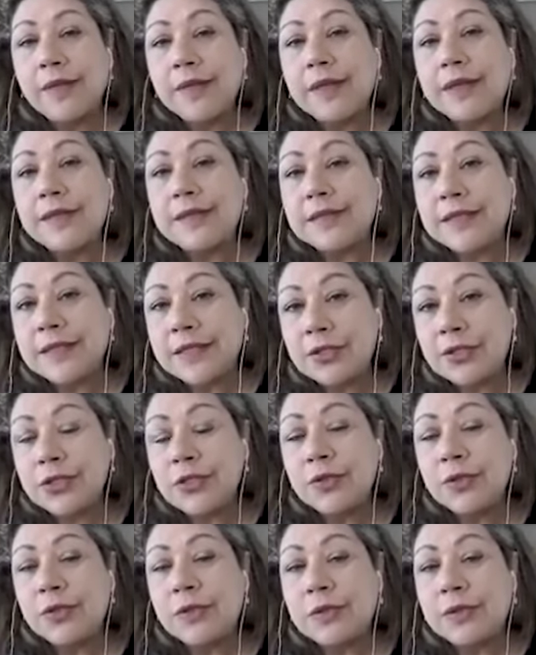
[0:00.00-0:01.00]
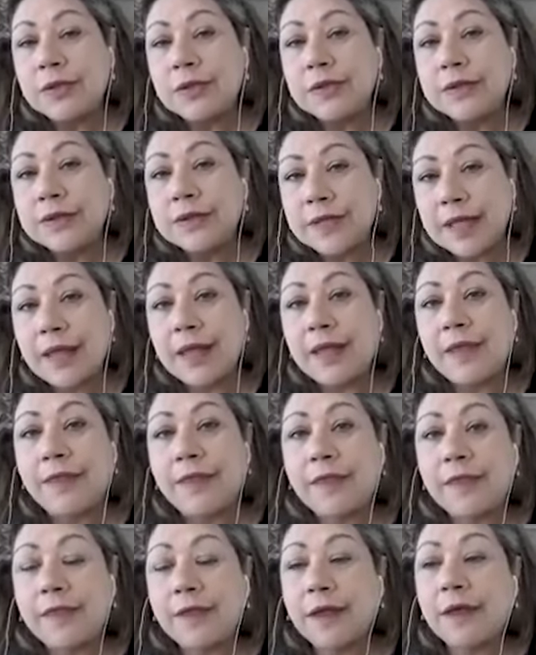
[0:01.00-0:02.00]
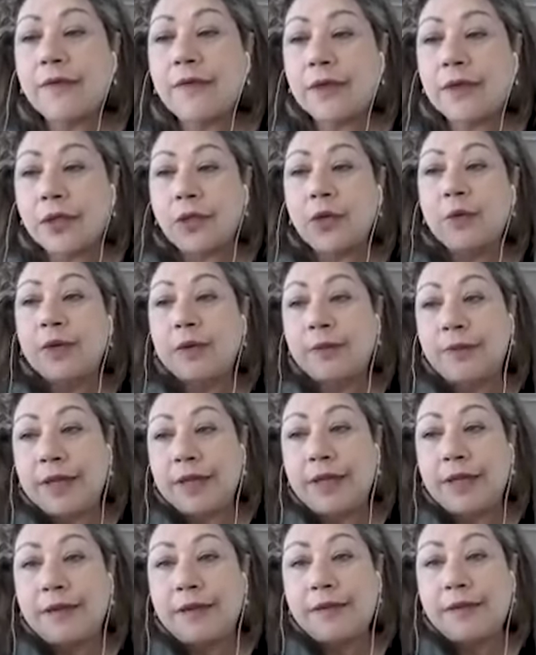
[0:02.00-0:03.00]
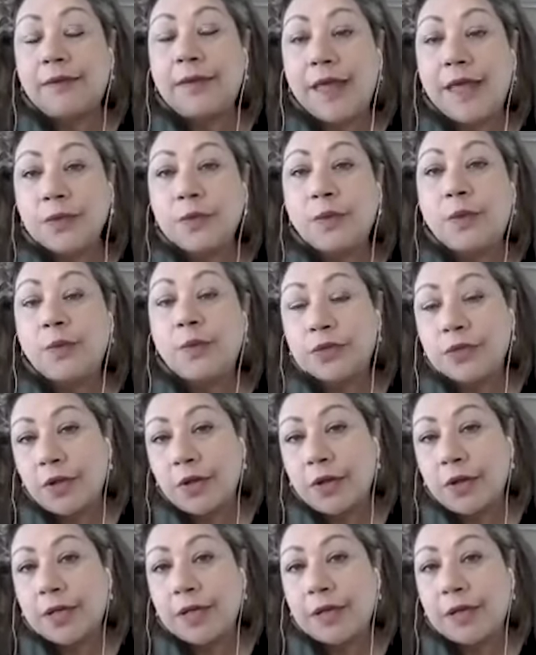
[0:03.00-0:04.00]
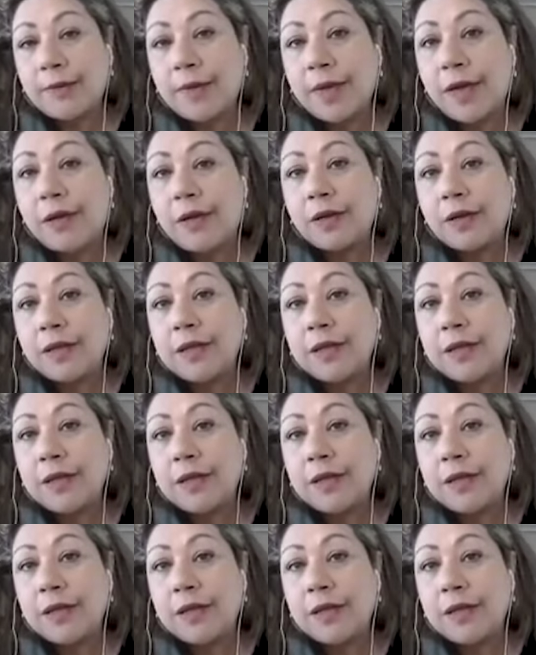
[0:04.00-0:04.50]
the intentional death of a human being. That's what we're talking about.